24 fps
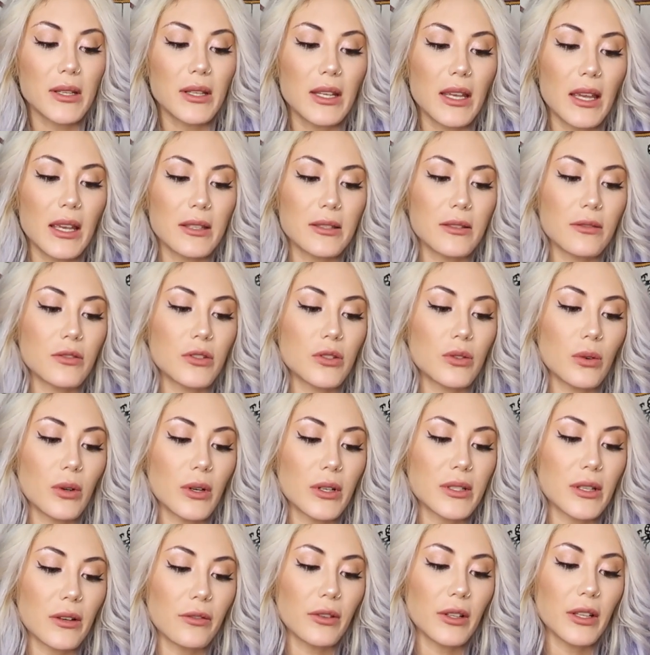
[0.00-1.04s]
and the Ace of
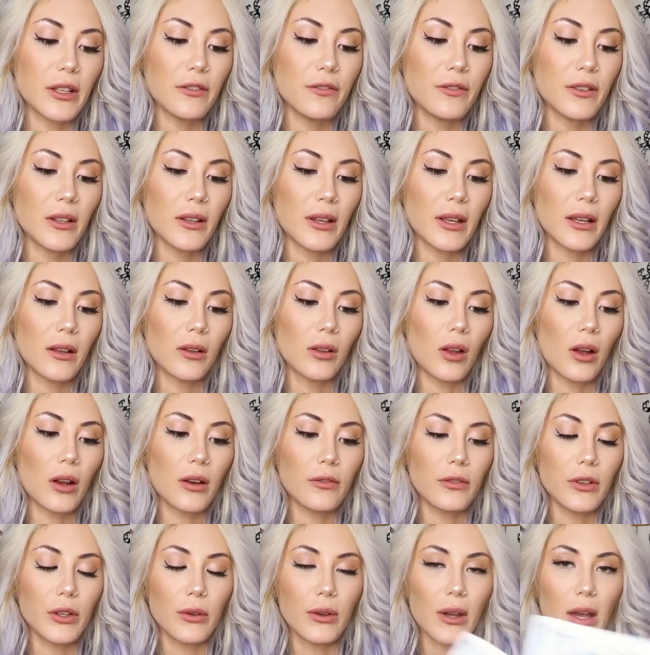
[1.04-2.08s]
Swords, I really feel like a lot
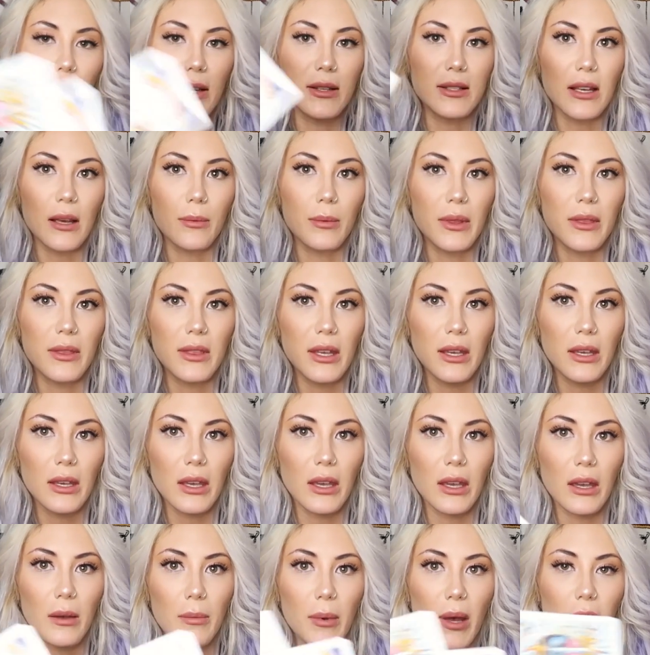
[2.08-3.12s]
of you guys have been
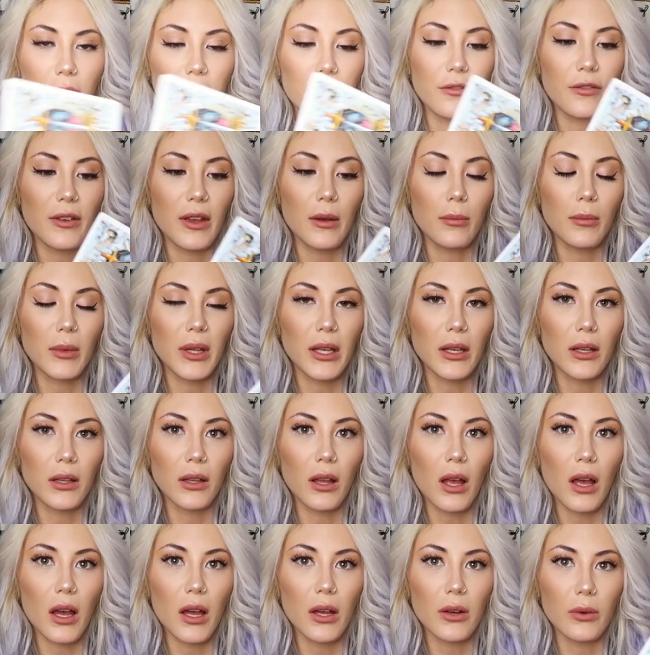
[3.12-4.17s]
thinking about family a
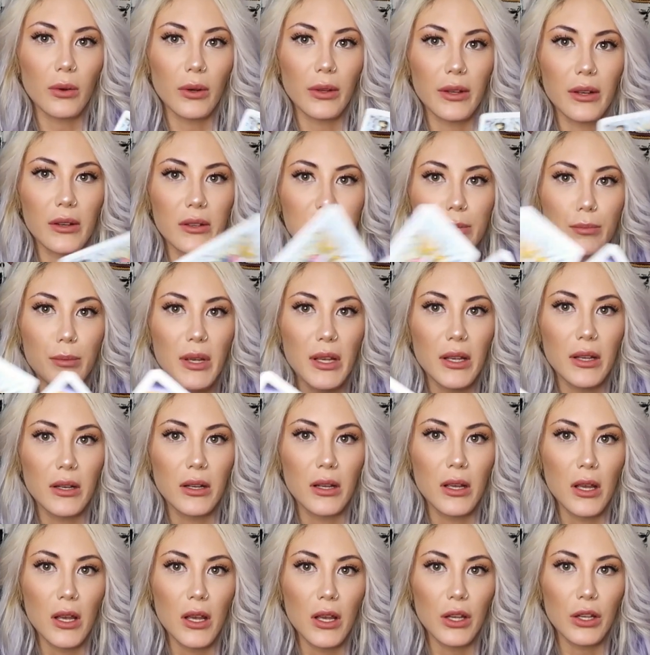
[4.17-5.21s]
lot, or there's been,
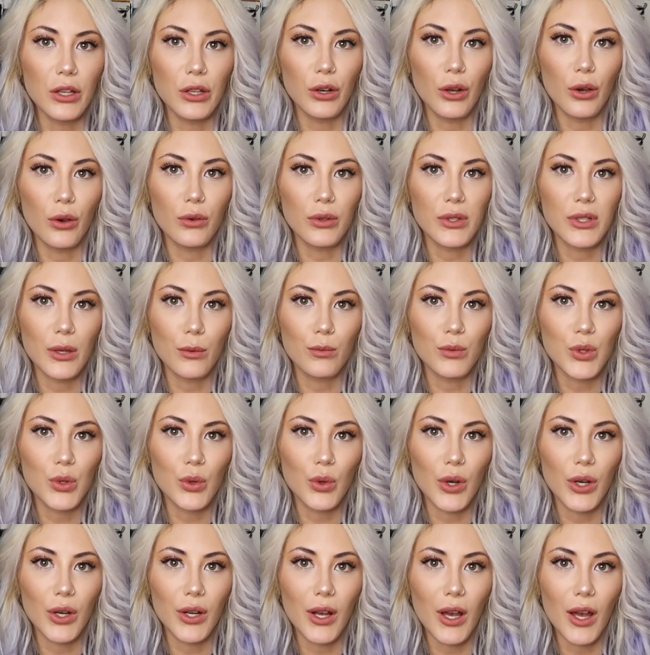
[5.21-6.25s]
you know, some
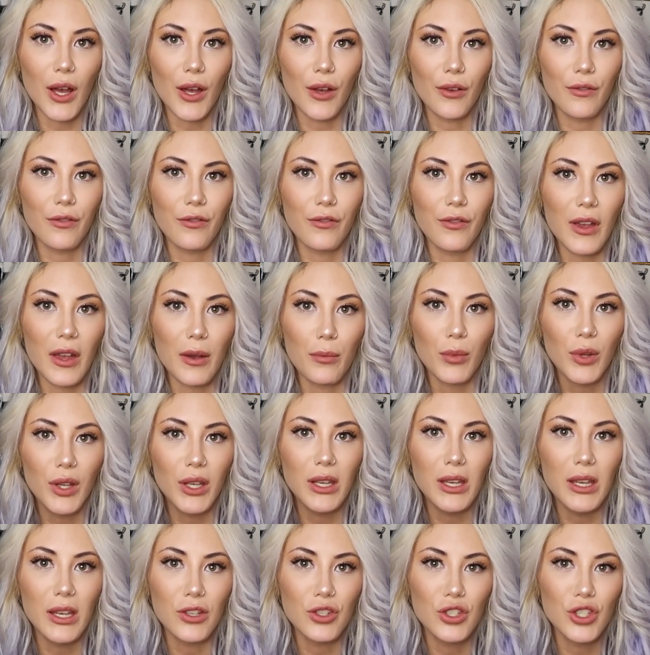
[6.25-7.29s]
sort of
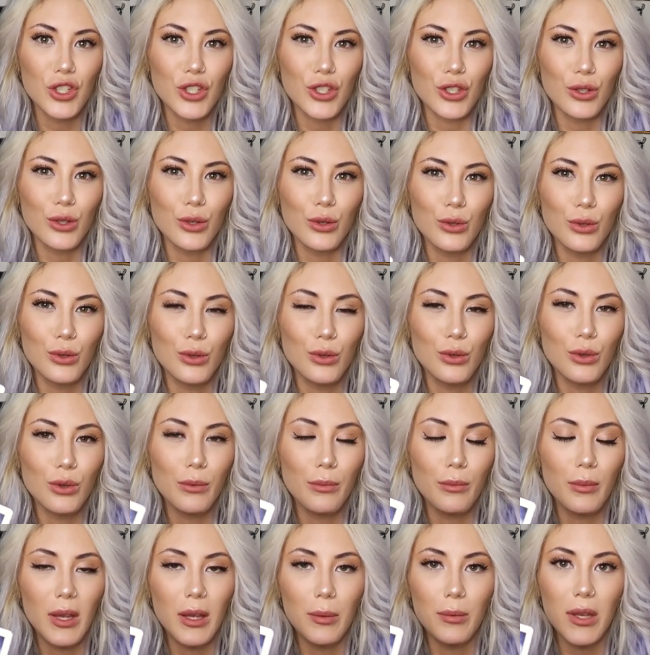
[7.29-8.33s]
family issue.
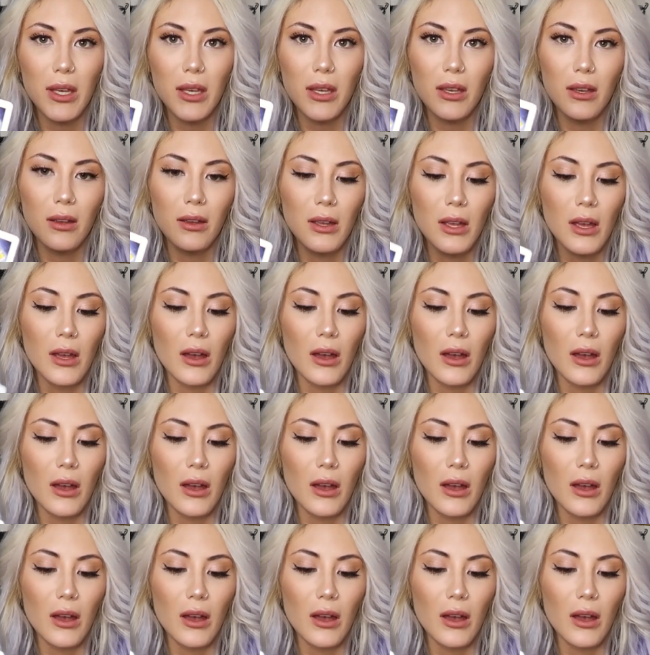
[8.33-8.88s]
Maybe,